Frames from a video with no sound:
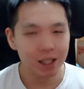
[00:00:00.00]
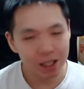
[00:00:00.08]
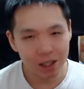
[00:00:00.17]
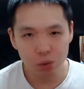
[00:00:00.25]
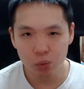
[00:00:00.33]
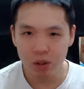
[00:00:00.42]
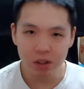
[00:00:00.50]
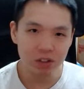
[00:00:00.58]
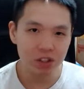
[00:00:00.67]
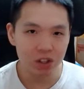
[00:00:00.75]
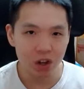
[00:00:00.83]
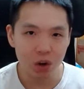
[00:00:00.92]
It
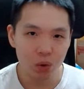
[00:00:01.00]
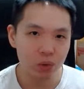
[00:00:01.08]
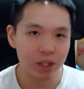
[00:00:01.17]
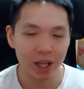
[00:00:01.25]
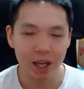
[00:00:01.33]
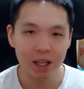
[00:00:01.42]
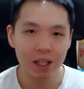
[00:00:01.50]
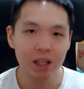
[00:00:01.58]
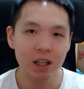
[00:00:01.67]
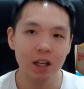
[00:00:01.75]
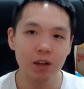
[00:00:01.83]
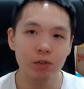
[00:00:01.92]
works okay
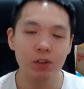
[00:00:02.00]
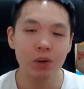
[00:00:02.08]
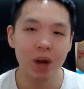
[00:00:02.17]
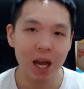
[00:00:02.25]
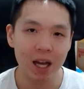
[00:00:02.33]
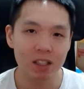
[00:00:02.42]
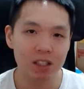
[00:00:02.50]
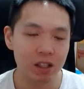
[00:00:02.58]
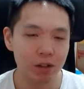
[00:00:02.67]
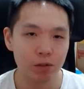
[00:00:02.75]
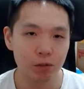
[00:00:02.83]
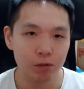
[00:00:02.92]
if you ask
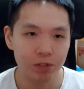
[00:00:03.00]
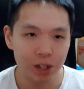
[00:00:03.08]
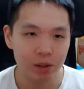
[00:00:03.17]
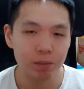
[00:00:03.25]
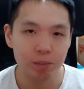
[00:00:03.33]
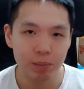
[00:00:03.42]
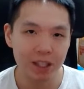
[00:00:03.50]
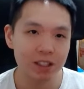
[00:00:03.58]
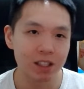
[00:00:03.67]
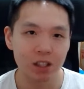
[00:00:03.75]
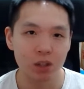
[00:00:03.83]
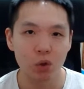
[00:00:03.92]
very
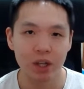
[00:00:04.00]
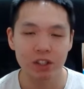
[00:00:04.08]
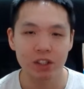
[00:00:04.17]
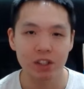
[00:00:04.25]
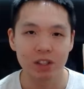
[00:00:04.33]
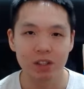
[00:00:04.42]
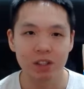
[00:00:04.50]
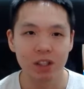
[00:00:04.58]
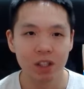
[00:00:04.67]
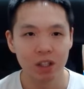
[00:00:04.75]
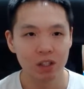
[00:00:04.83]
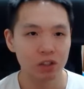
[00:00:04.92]
basic questions.
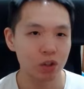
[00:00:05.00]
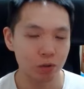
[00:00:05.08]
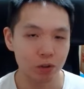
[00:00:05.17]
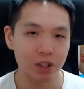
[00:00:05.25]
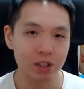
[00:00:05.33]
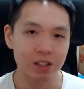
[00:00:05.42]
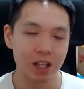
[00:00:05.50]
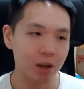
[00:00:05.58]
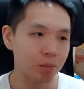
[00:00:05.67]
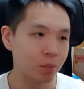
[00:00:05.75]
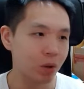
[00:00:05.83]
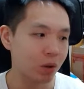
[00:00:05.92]
So, for
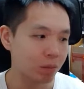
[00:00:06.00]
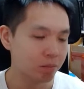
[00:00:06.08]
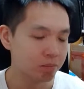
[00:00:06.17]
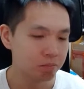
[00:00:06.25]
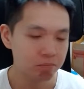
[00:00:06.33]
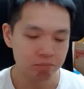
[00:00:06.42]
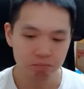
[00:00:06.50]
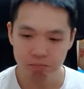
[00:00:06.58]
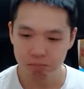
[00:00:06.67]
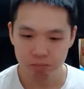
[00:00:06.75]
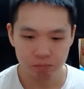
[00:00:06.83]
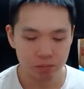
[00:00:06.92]
example,
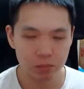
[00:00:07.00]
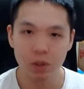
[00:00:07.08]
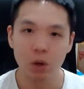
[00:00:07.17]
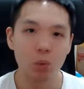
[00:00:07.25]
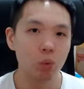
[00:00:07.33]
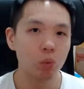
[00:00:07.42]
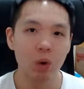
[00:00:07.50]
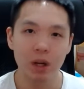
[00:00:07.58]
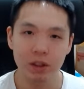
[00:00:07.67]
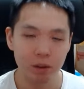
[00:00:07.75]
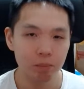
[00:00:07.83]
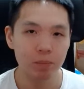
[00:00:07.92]

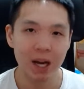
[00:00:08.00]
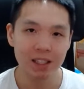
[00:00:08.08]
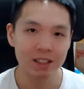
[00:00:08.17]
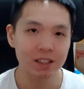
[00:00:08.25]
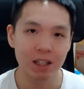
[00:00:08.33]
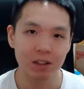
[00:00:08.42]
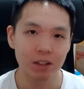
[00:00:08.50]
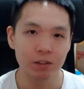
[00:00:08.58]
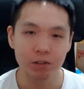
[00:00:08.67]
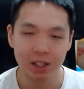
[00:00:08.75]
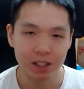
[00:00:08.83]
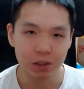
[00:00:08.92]
what the best selling
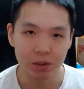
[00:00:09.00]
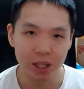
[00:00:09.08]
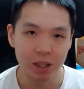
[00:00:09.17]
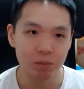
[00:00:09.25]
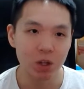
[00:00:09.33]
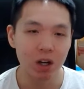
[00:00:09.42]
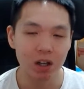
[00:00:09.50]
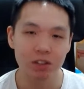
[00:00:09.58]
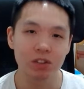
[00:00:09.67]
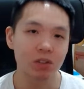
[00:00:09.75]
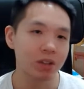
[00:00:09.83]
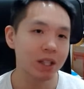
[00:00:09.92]
video game
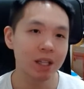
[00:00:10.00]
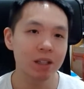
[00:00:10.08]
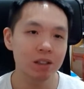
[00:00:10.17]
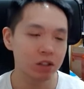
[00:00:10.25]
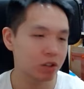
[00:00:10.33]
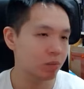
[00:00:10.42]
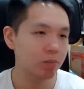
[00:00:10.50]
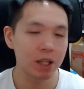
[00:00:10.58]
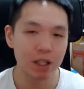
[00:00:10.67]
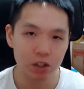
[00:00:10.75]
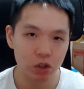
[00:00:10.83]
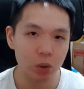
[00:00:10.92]
console is
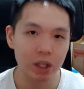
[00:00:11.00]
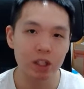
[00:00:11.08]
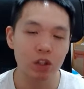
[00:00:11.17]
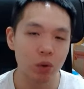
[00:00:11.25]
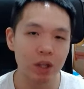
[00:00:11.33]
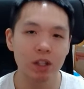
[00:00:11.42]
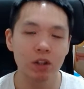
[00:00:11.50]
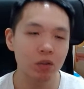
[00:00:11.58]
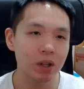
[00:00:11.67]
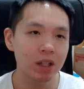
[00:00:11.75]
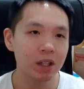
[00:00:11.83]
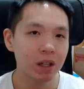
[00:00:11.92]
in
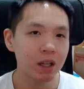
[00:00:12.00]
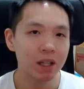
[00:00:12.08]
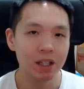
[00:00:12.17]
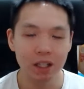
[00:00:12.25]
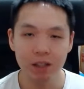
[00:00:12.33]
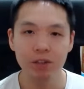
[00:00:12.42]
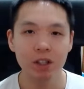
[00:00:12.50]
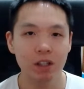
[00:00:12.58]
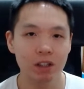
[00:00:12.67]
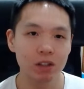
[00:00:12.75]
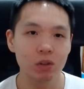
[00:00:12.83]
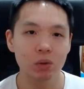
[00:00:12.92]
2023, even
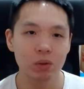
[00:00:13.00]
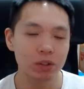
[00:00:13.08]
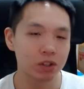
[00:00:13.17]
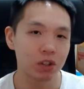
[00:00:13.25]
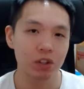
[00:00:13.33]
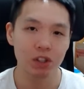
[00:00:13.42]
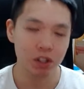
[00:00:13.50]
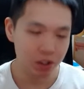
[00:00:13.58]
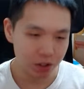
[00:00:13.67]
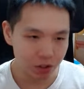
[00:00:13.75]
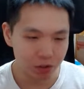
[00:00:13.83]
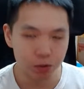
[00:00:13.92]
on a Google search,
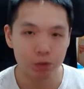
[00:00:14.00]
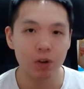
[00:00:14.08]
you'd